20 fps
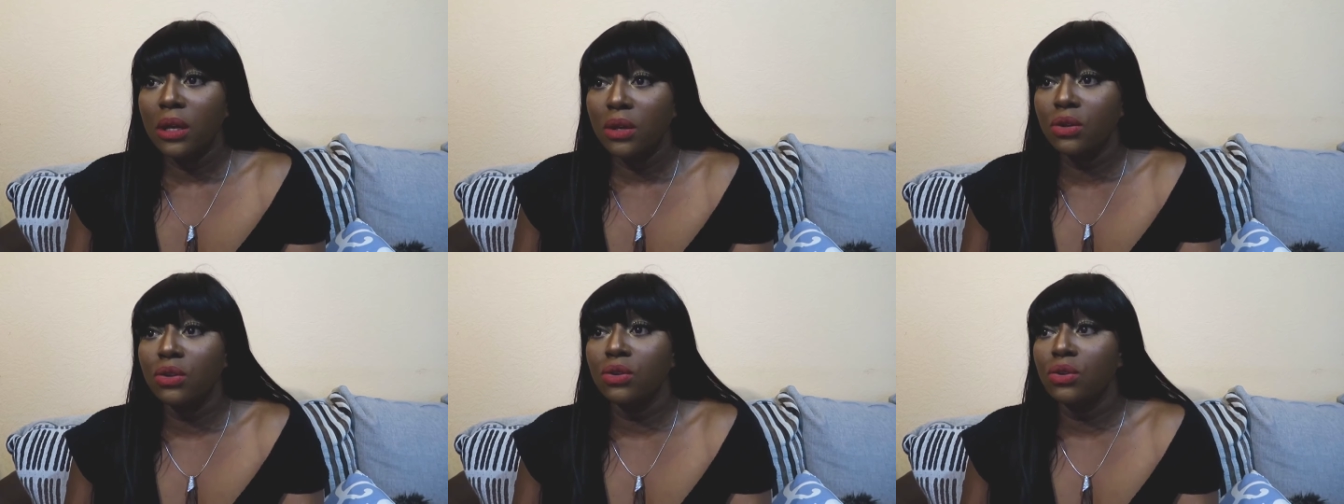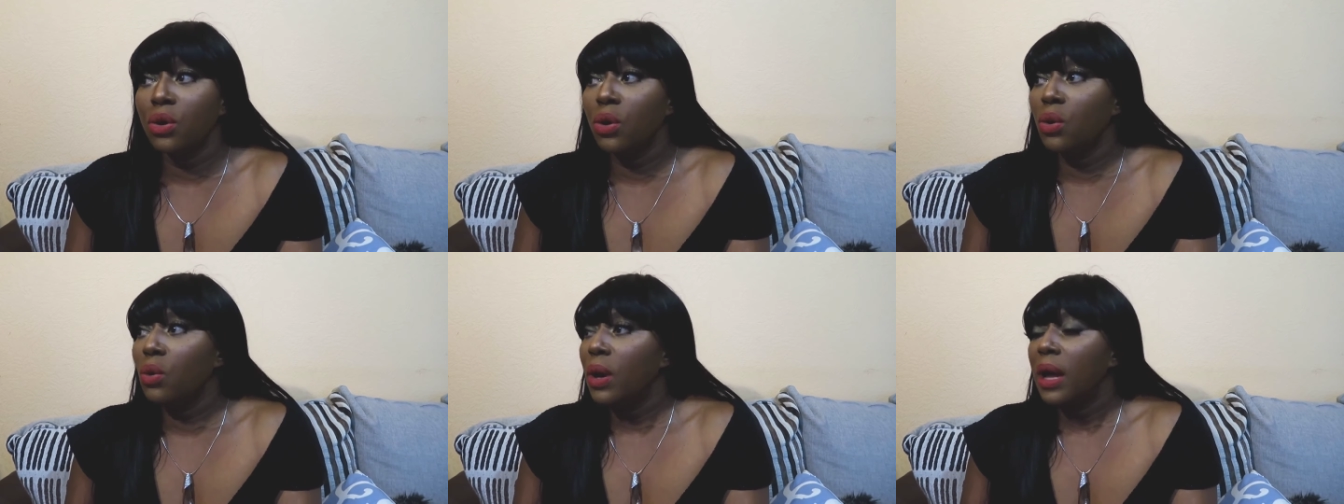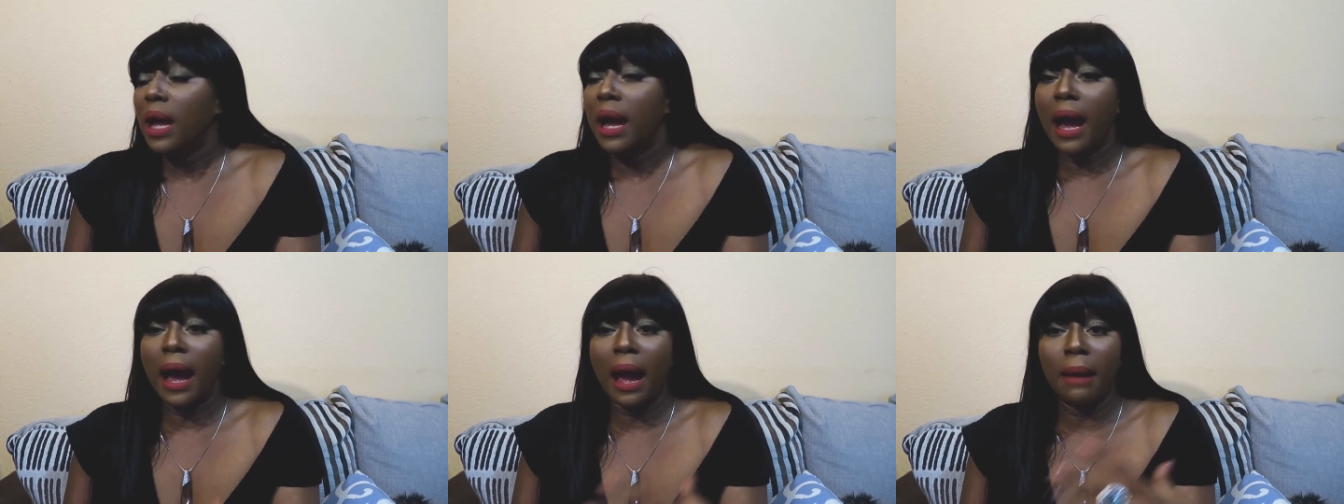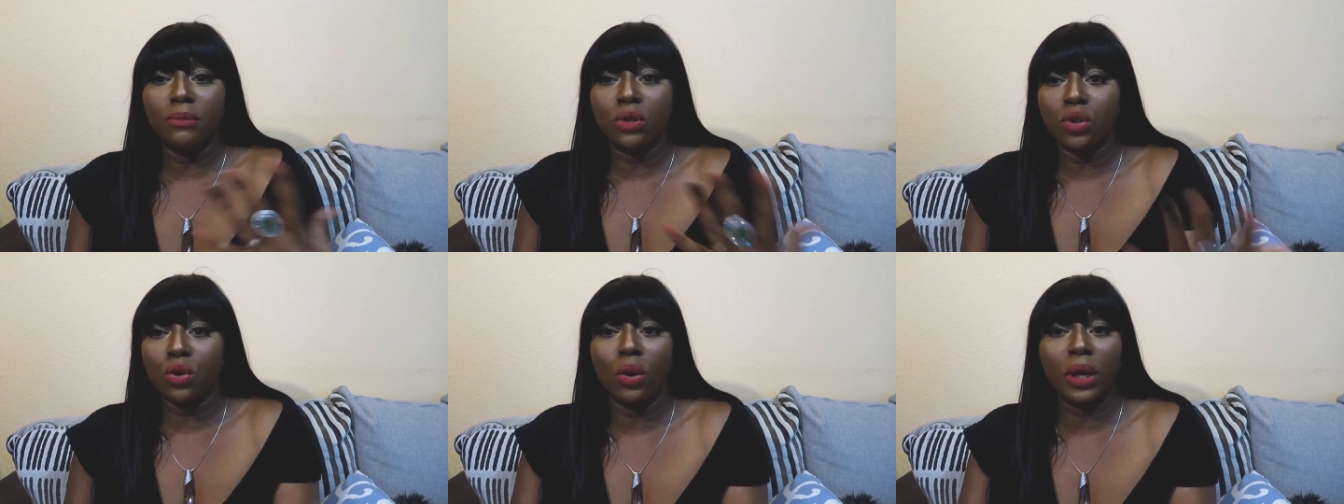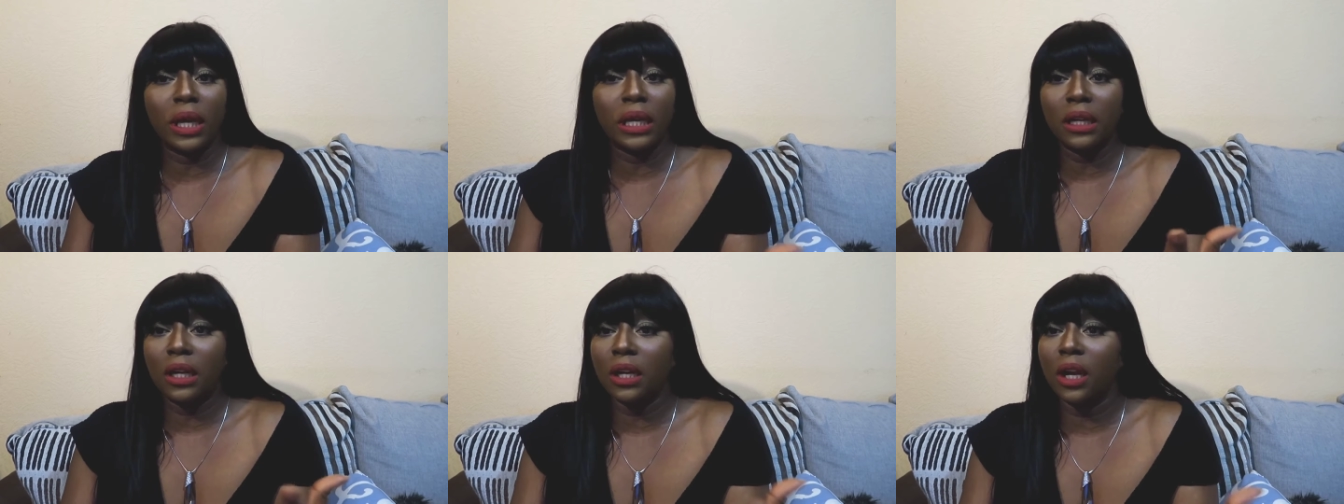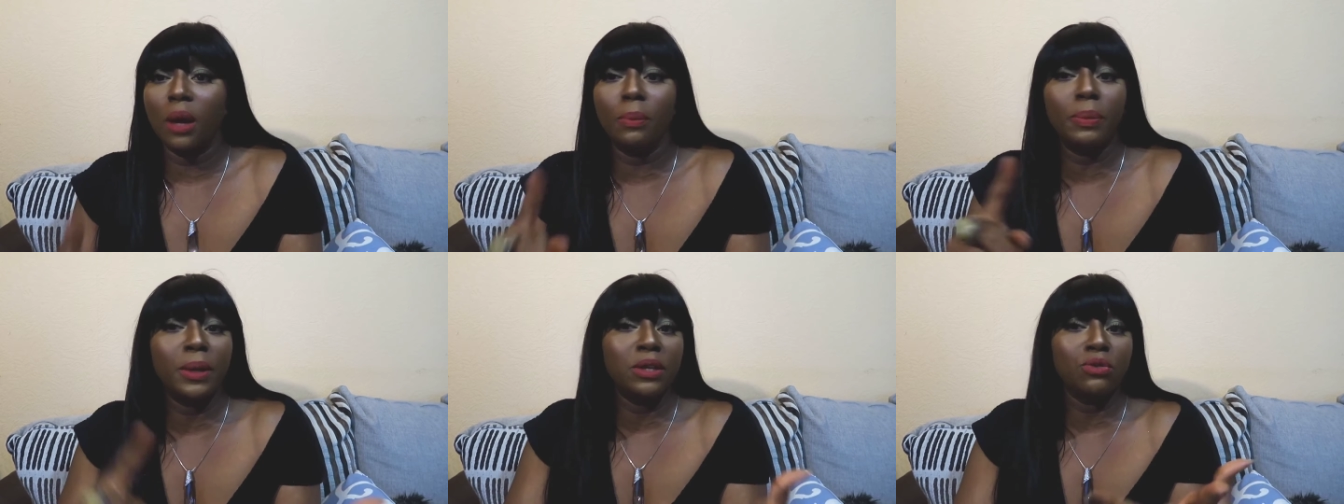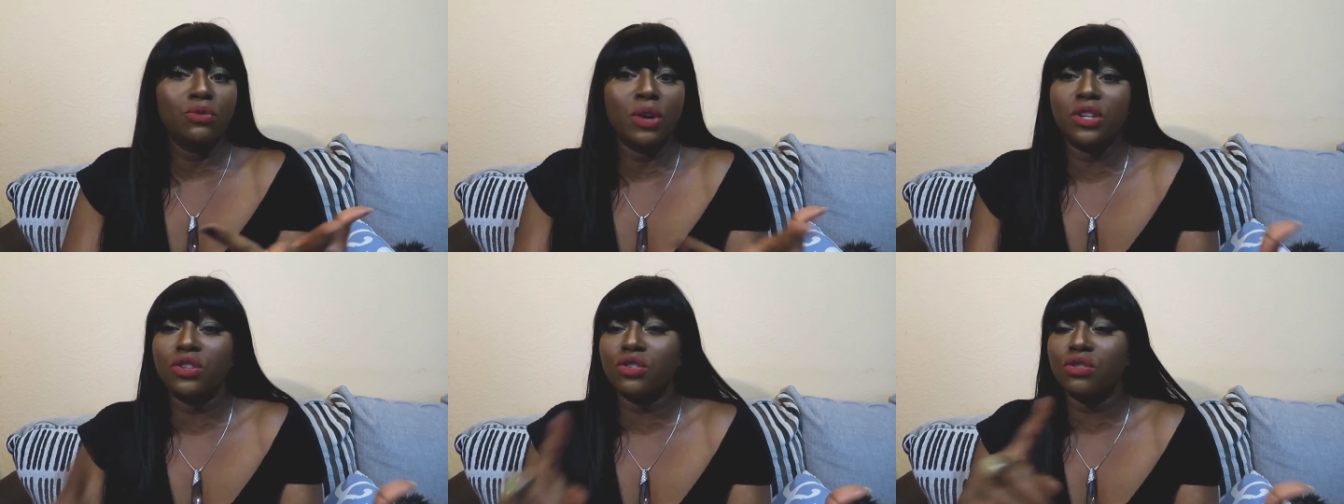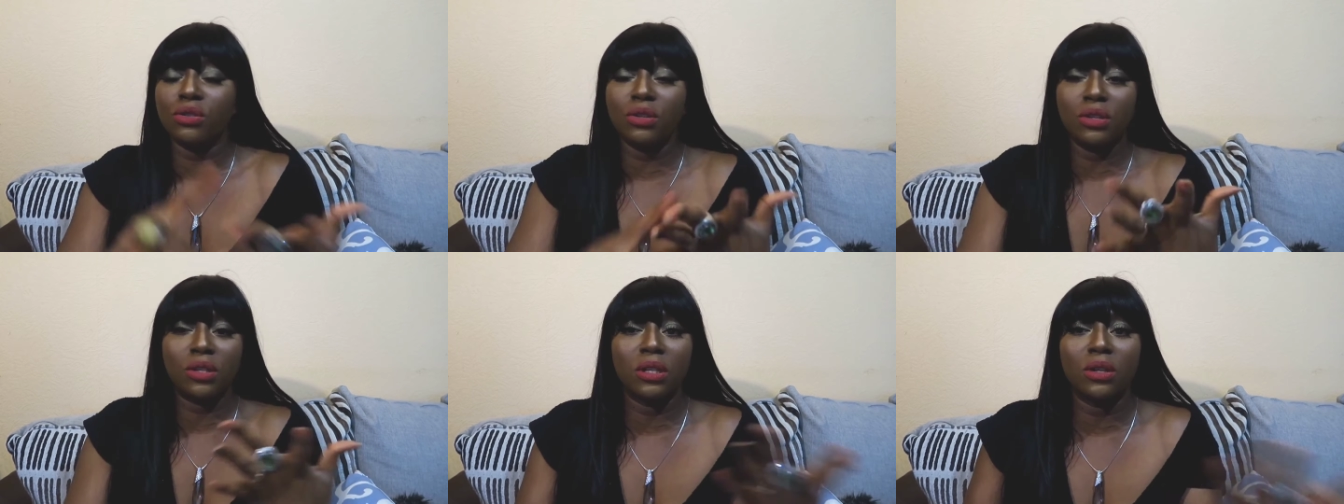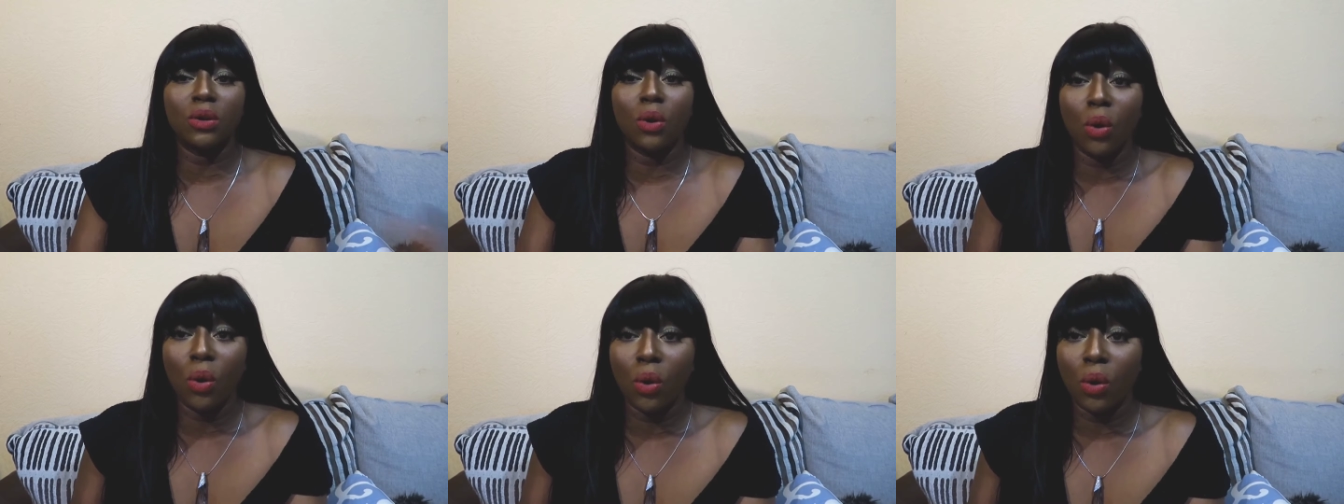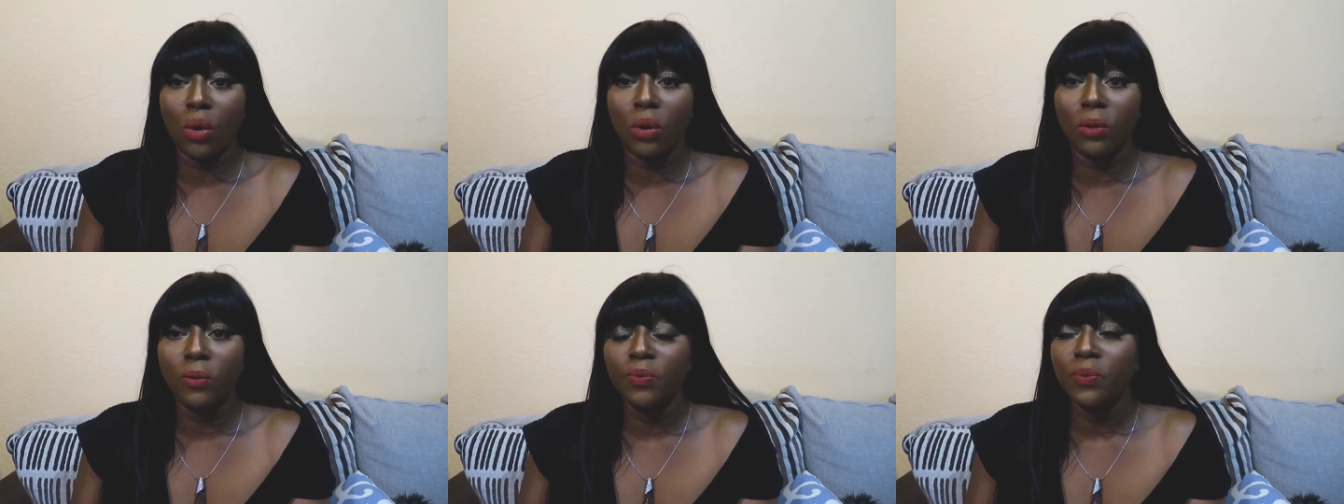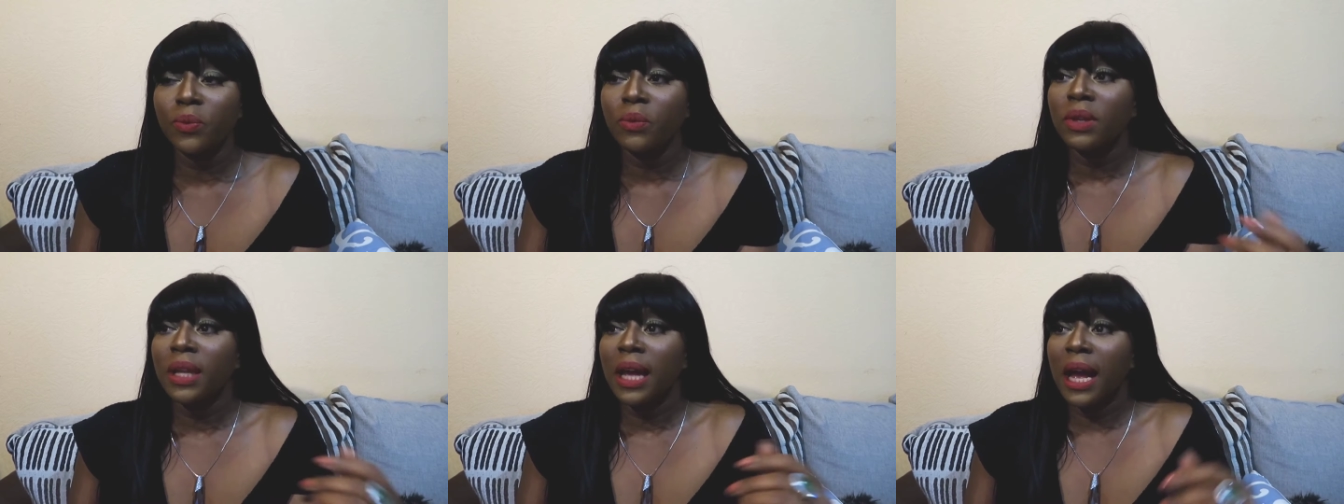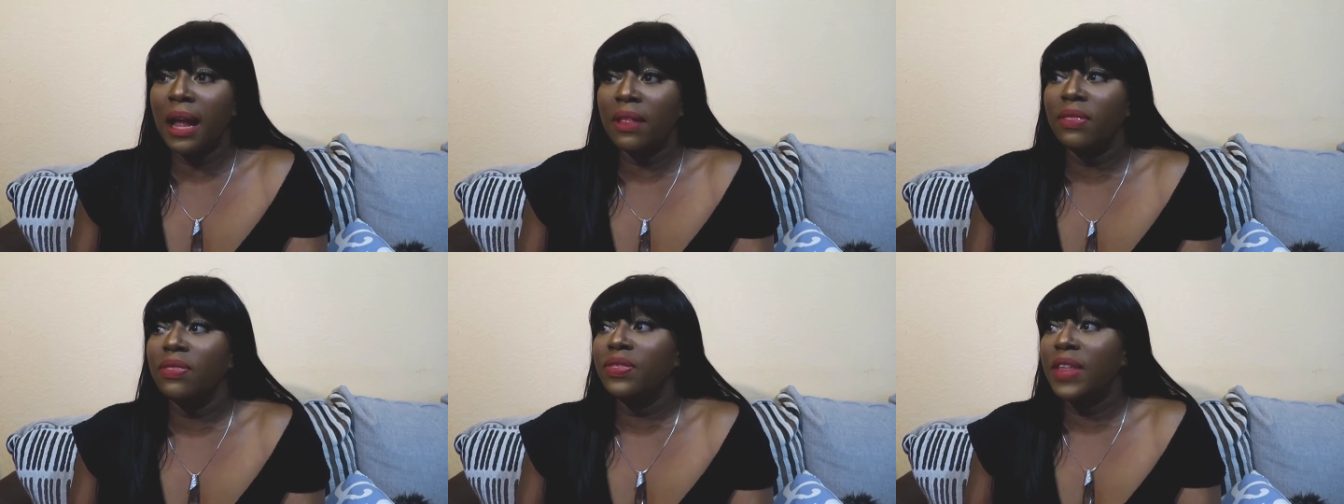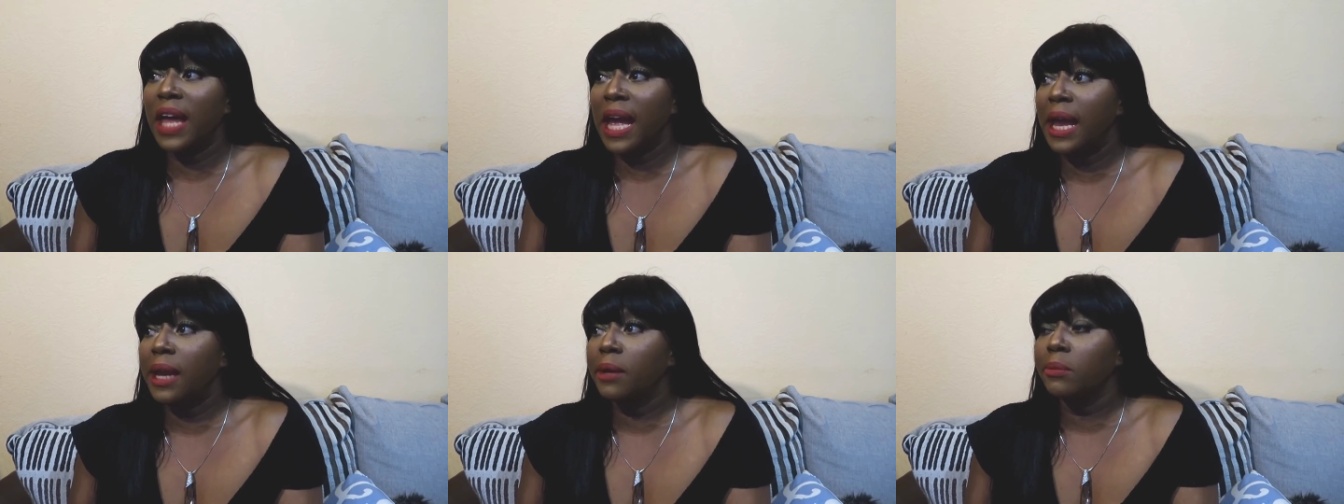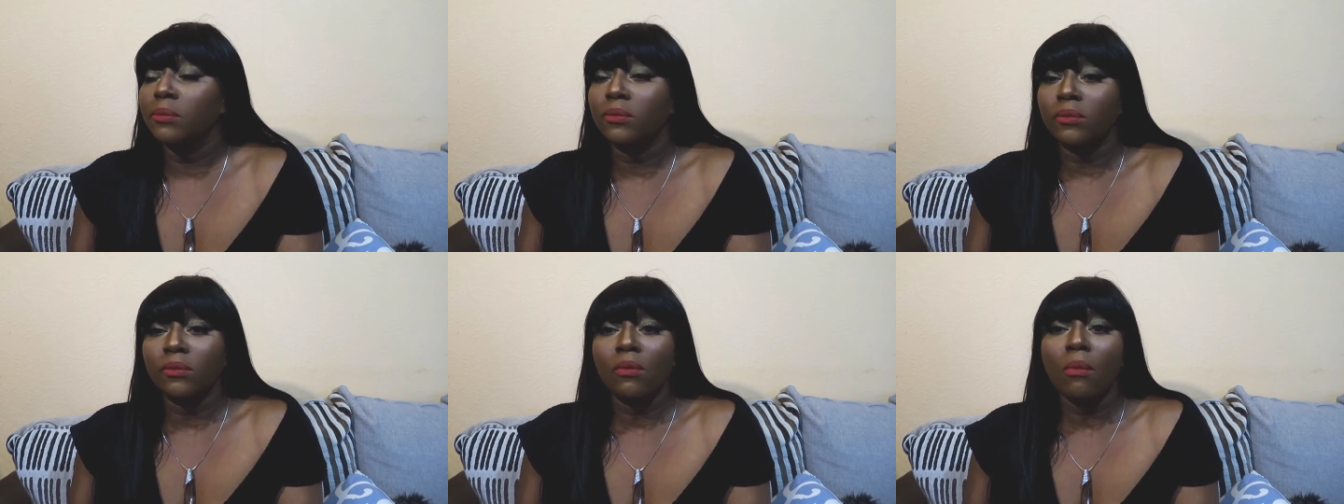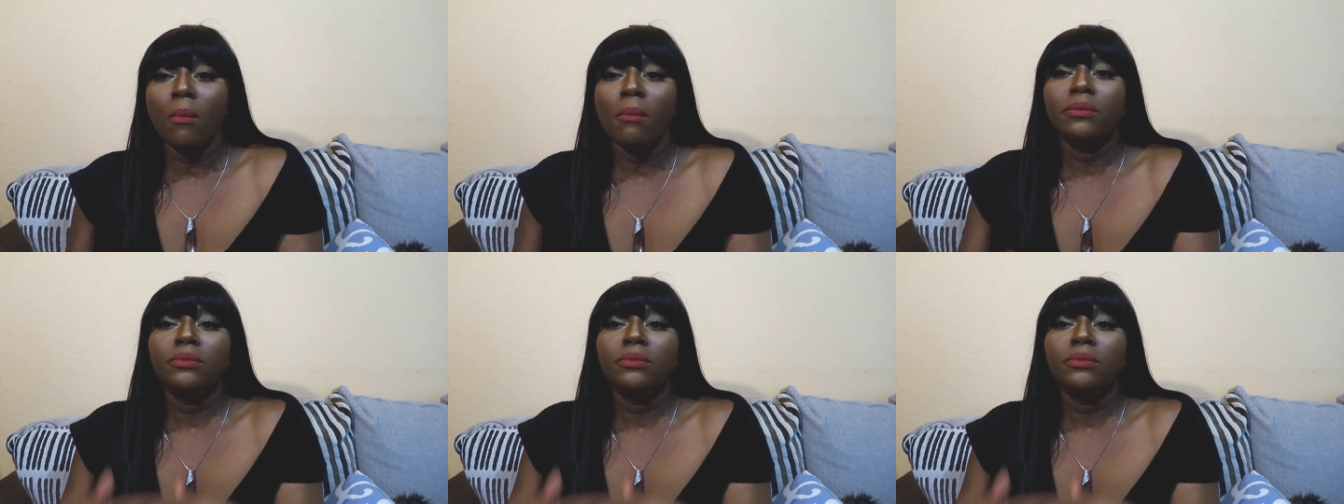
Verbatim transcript: I'm talking clubbing, restaurants and all, and then